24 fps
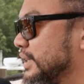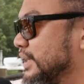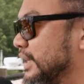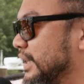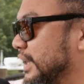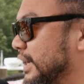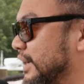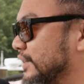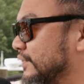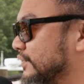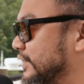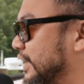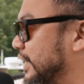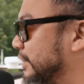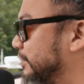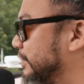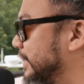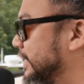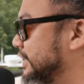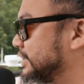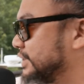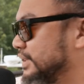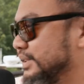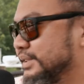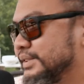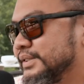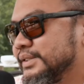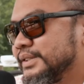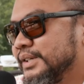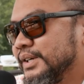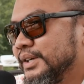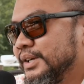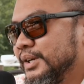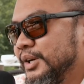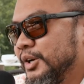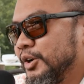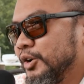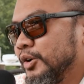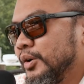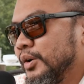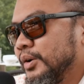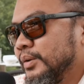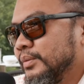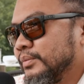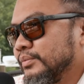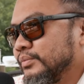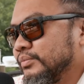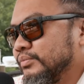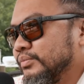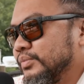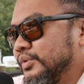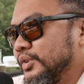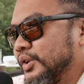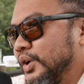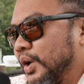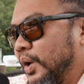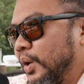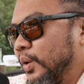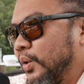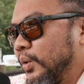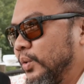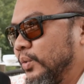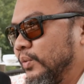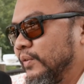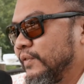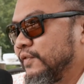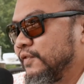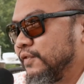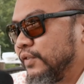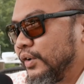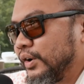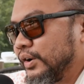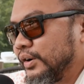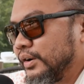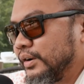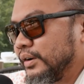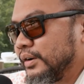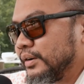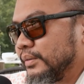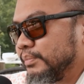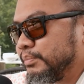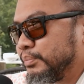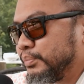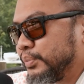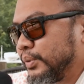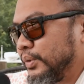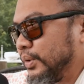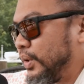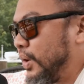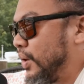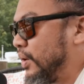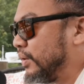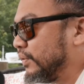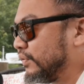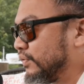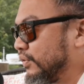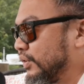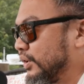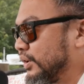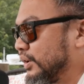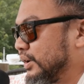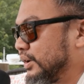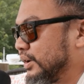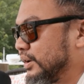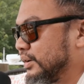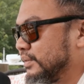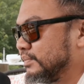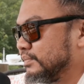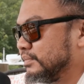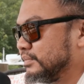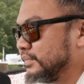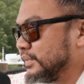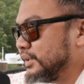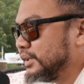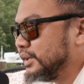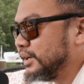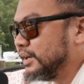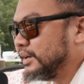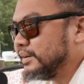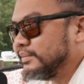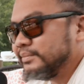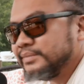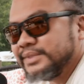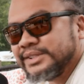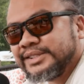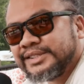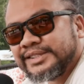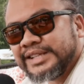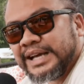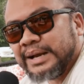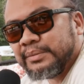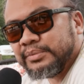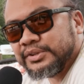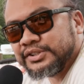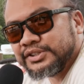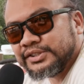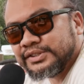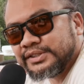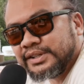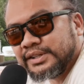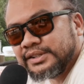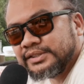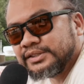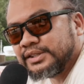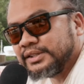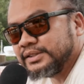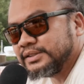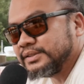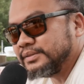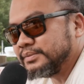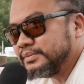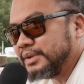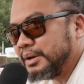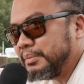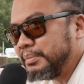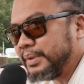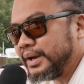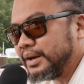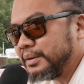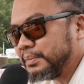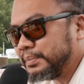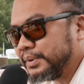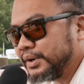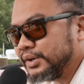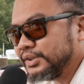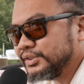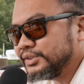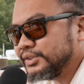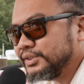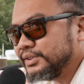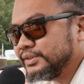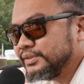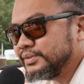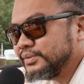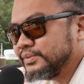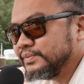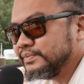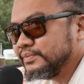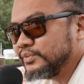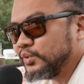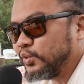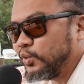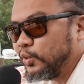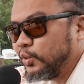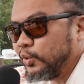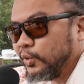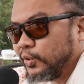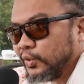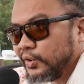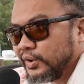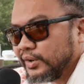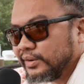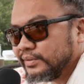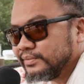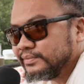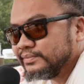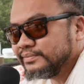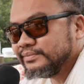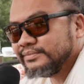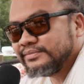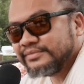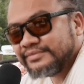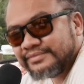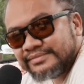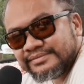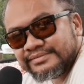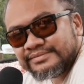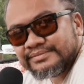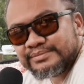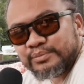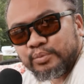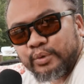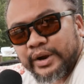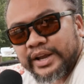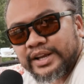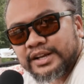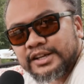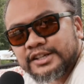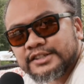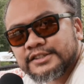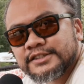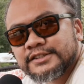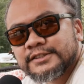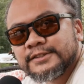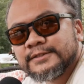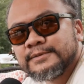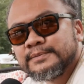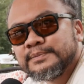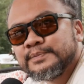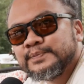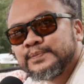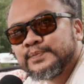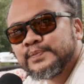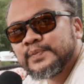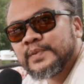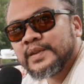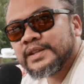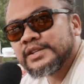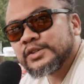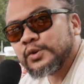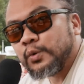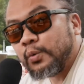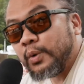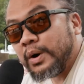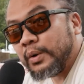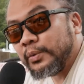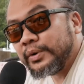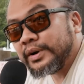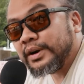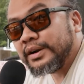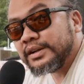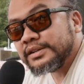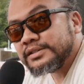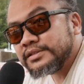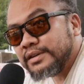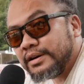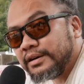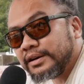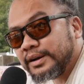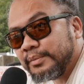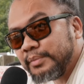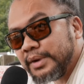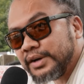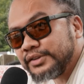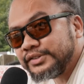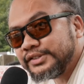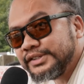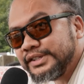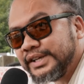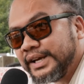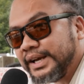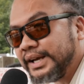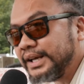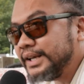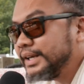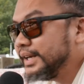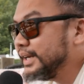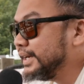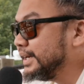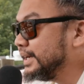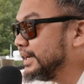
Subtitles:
in life that makes us go further, prolong further, establishes us as a better person, or break us. So what we're going to talk about today